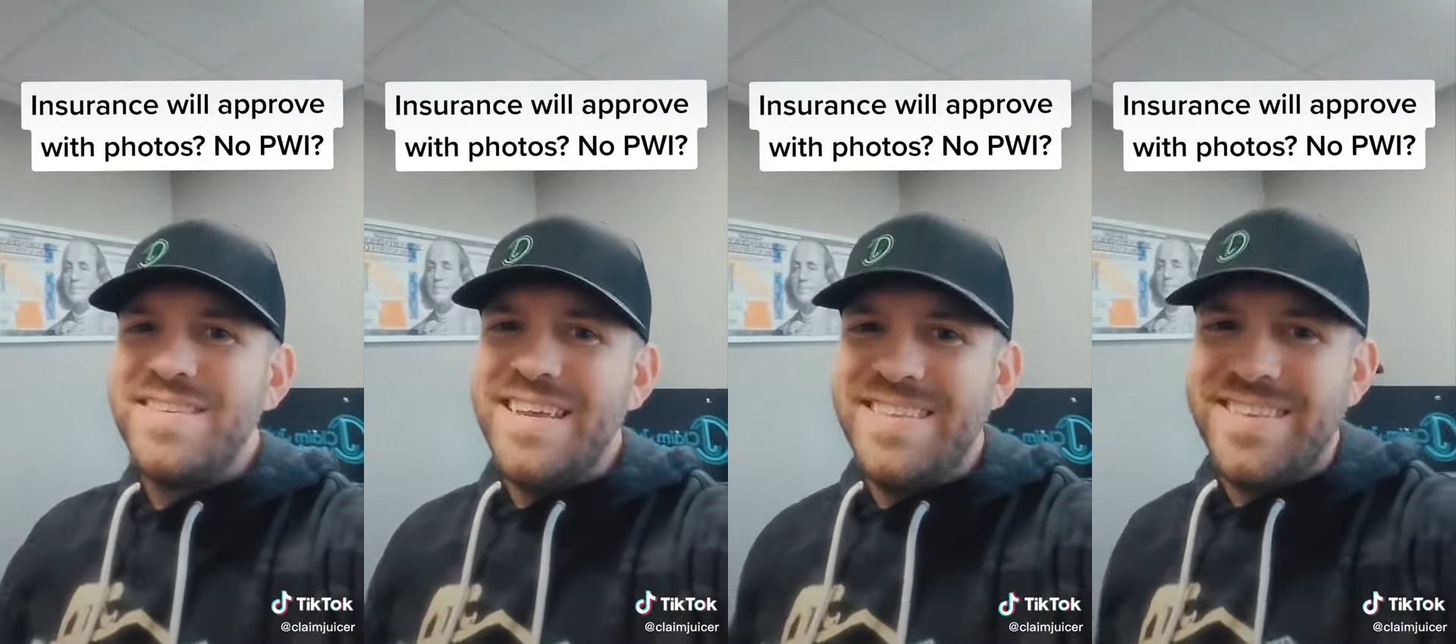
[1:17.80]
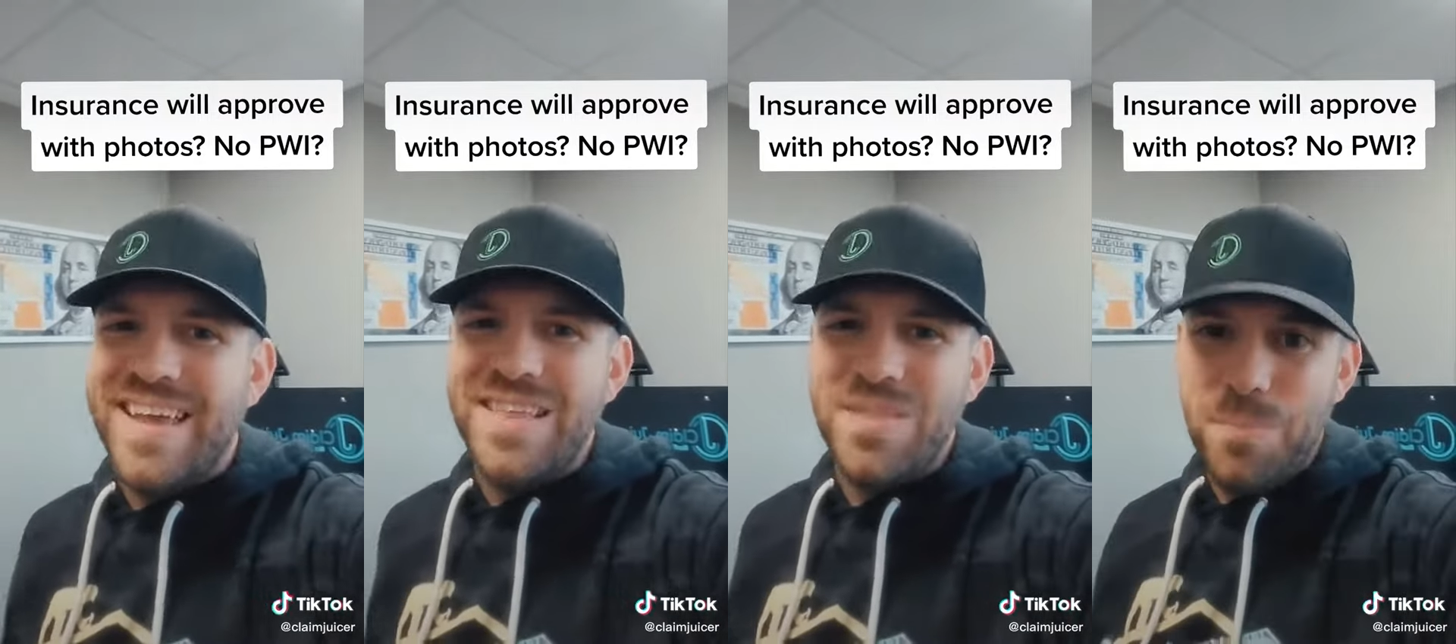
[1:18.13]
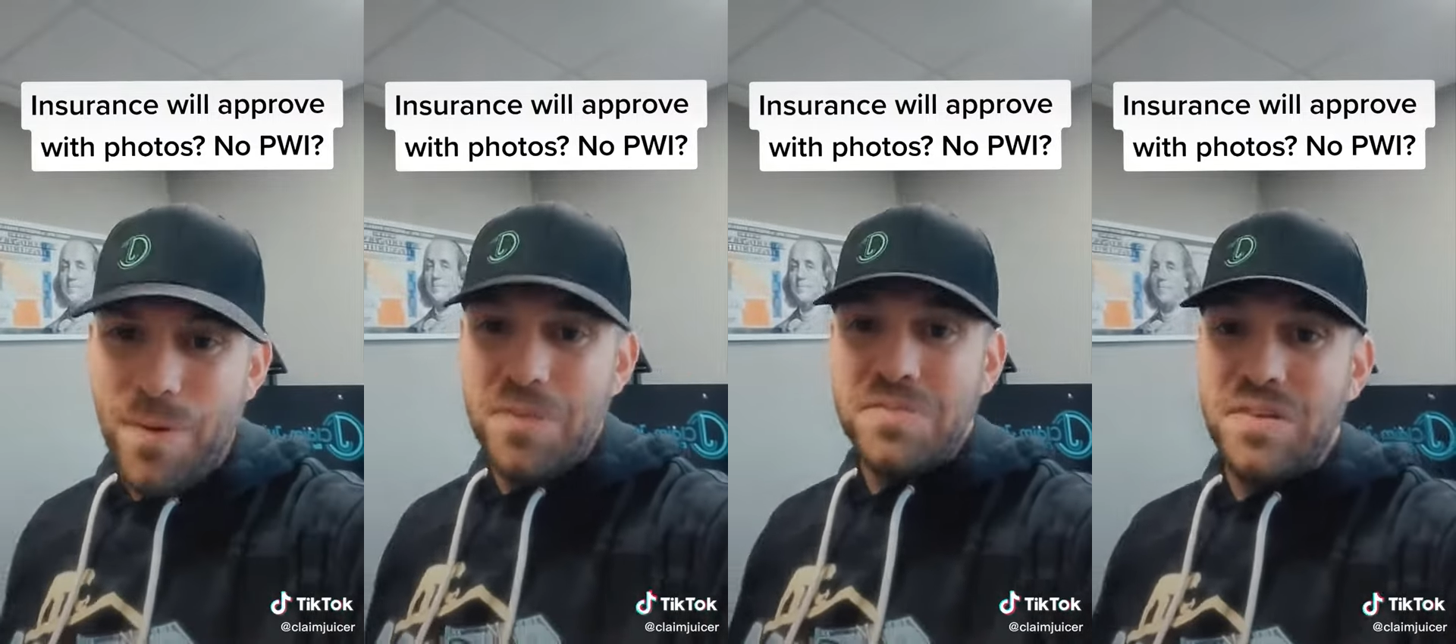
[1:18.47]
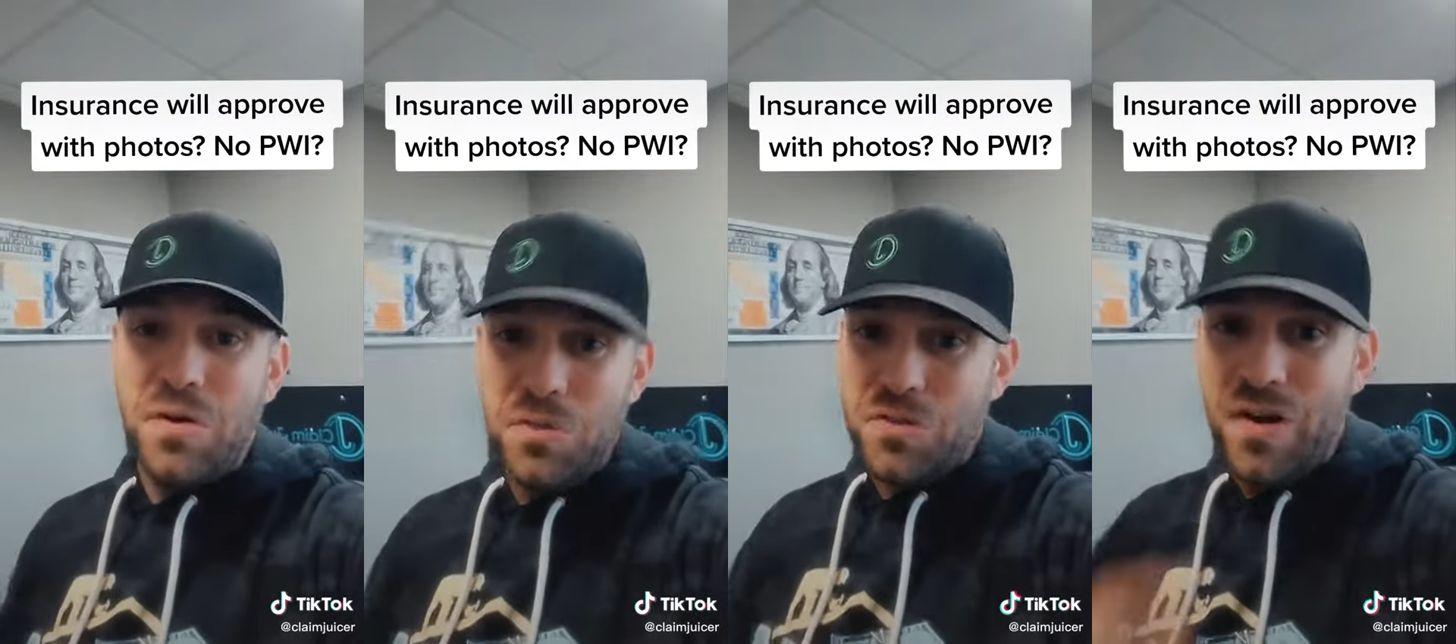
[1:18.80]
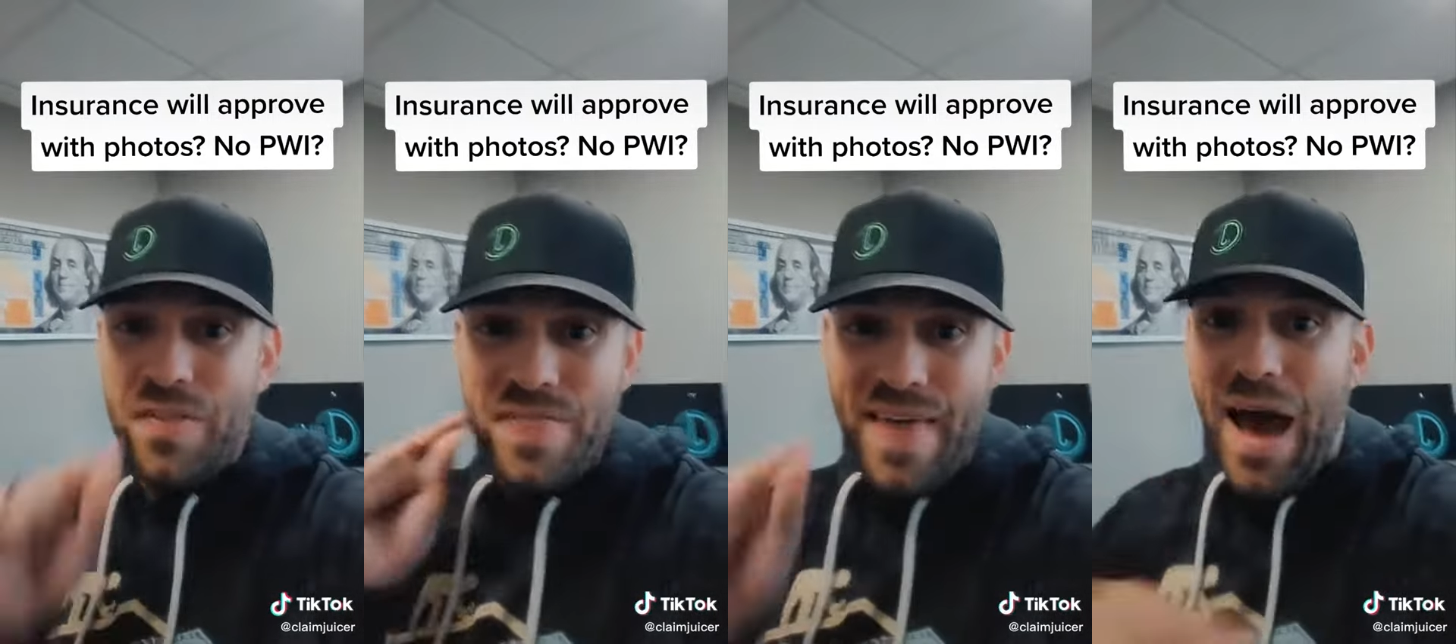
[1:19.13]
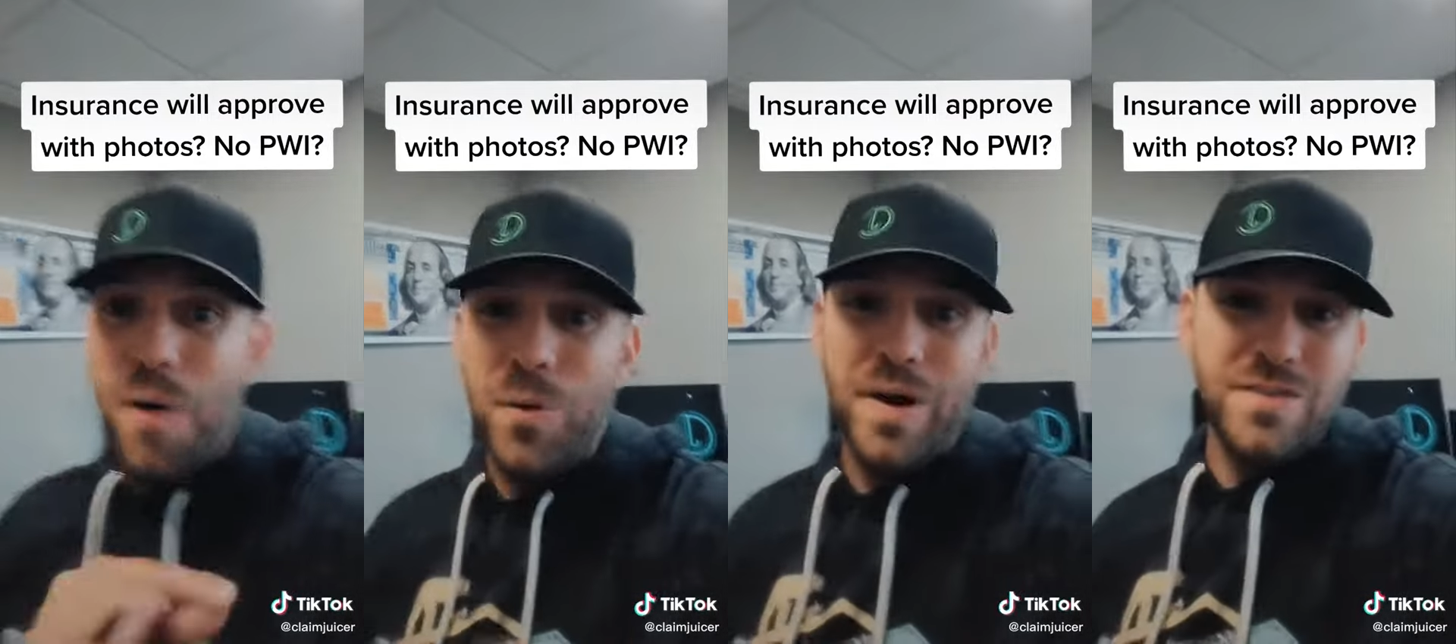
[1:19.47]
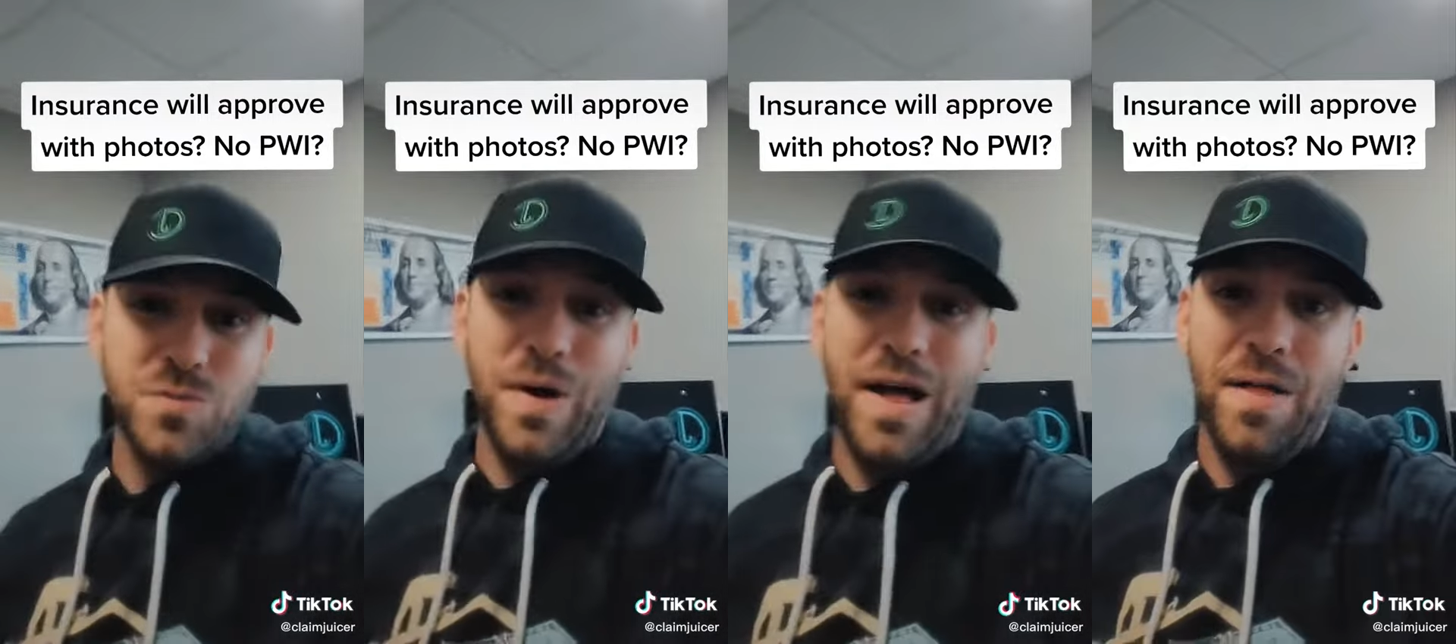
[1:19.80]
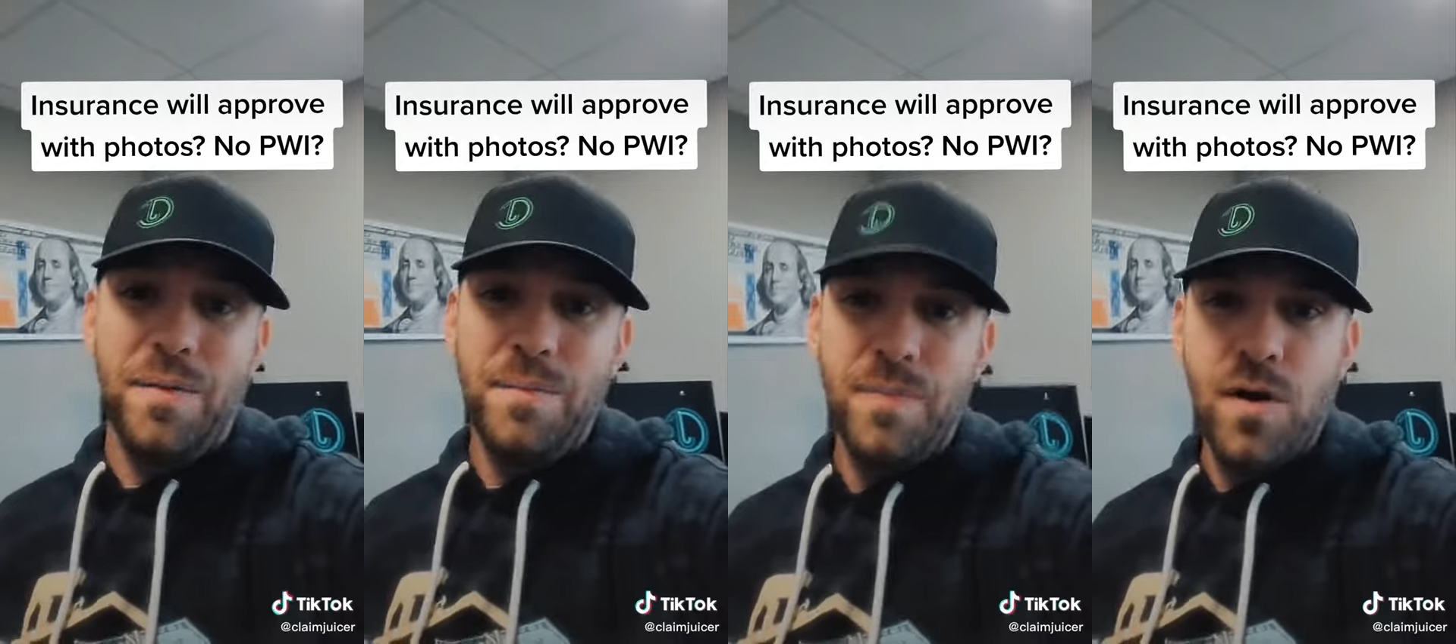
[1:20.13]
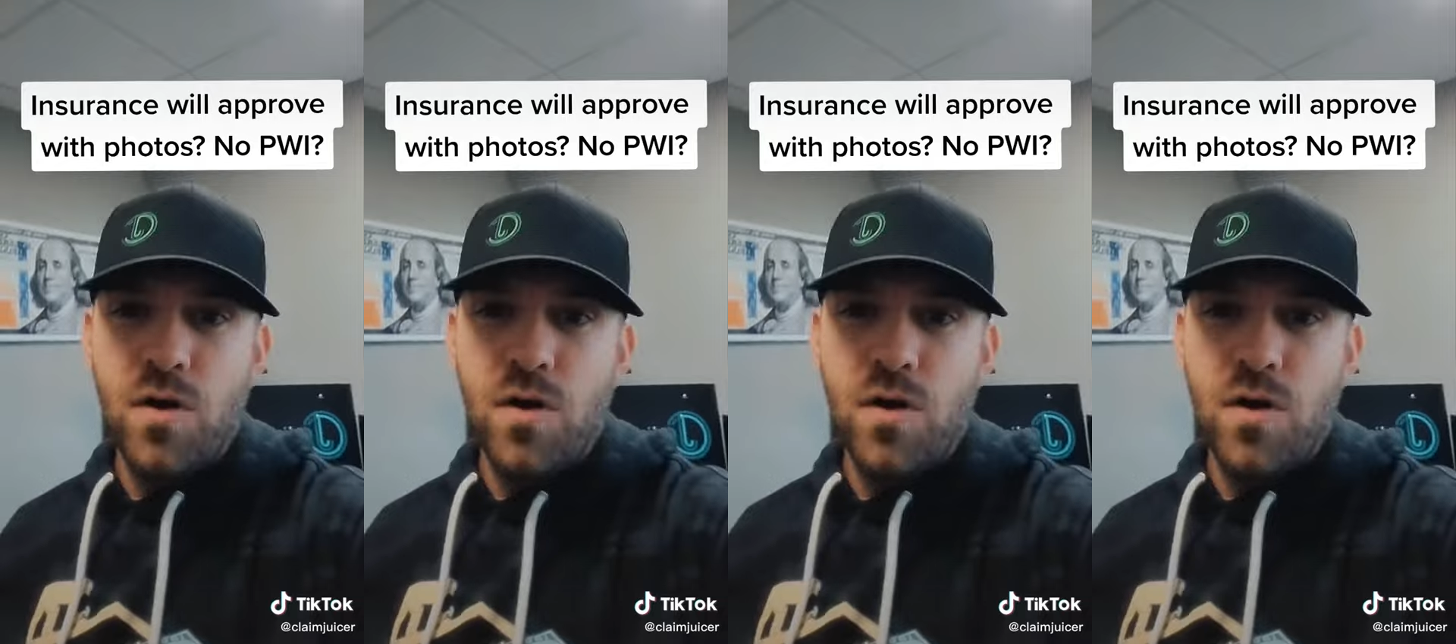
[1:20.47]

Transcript: CCing the policyholder on that one as well.